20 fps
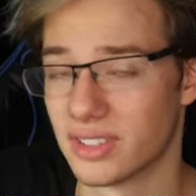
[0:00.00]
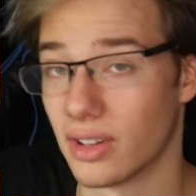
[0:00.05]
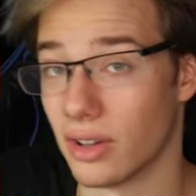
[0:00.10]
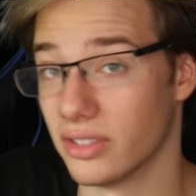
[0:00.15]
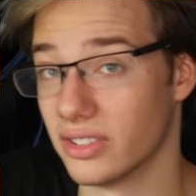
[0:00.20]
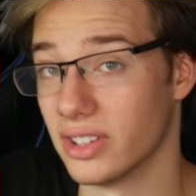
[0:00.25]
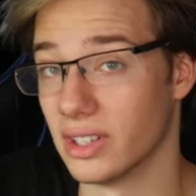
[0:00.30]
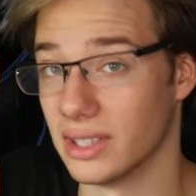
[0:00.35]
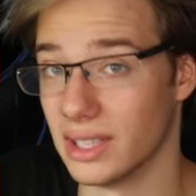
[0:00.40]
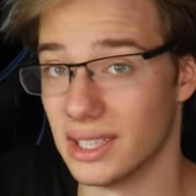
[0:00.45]

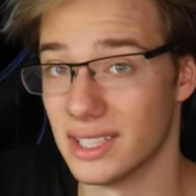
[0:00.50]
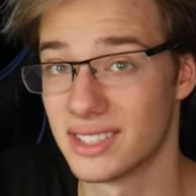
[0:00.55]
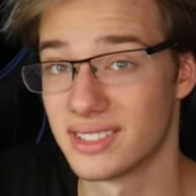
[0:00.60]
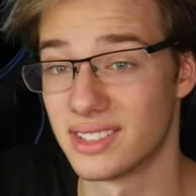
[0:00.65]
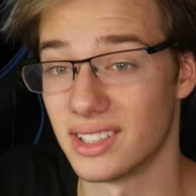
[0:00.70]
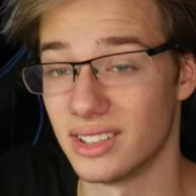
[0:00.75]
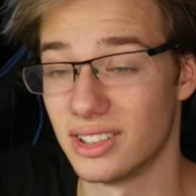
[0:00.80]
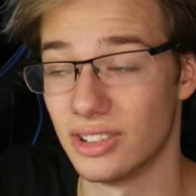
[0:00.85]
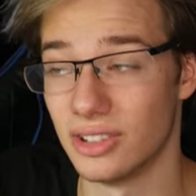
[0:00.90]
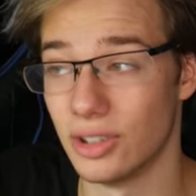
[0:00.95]
constantly
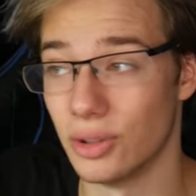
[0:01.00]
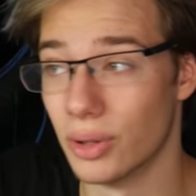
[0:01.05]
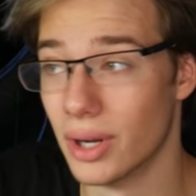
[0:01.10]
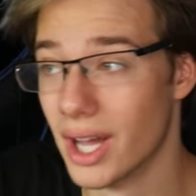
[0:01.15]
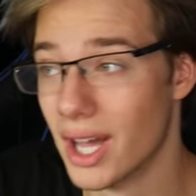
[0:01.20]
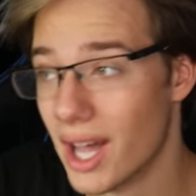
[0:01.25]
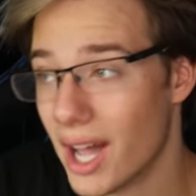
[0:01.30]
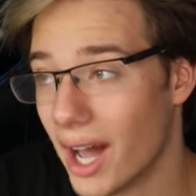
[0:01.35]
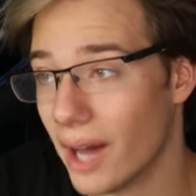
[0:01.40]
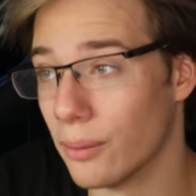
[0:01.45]
listening to you
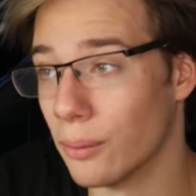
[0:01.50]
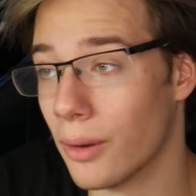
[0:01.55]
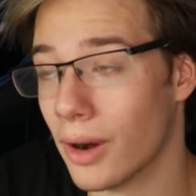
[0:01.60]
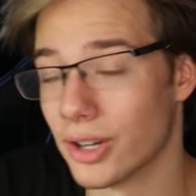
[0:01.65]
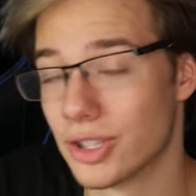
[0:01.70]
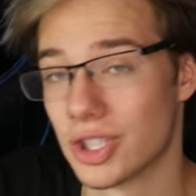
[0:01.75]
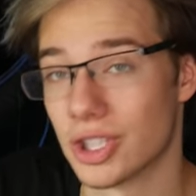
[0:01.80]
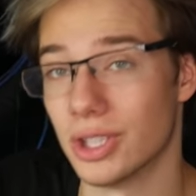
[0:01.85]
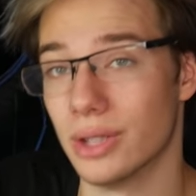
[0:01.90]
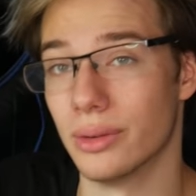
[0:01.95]
and
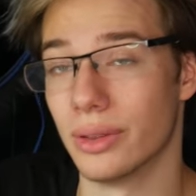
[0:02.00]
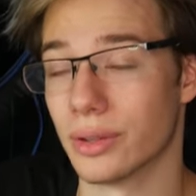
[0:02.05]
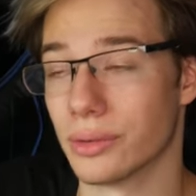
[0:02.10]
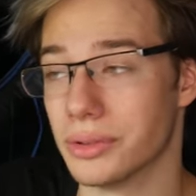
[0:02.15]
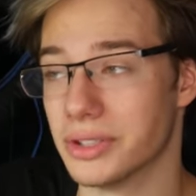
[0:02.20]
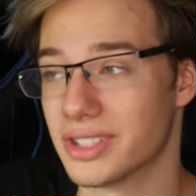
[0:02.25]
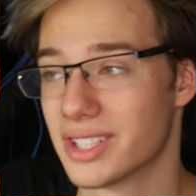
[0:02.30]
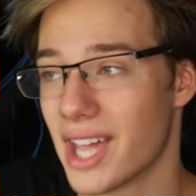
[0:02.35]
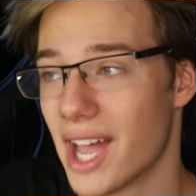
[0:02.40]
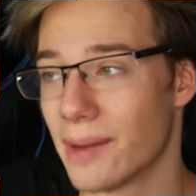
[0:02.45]
watching you through
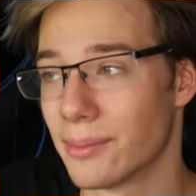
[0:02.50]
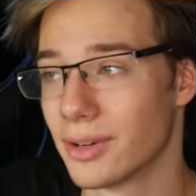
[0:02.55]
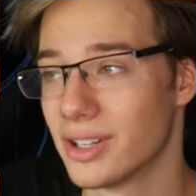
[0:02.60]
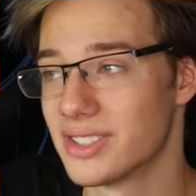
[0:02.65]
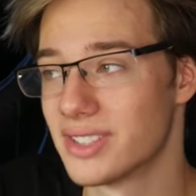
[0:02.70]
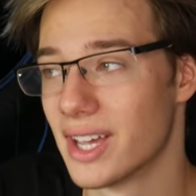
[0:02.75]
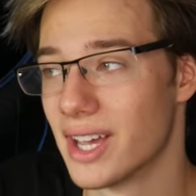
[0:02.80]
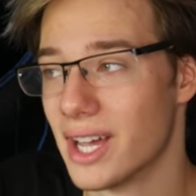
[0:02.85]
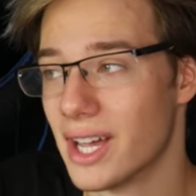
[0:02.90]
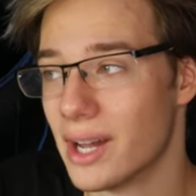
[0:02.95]
its
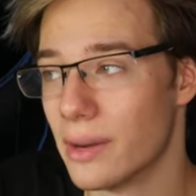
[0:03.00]
cameras,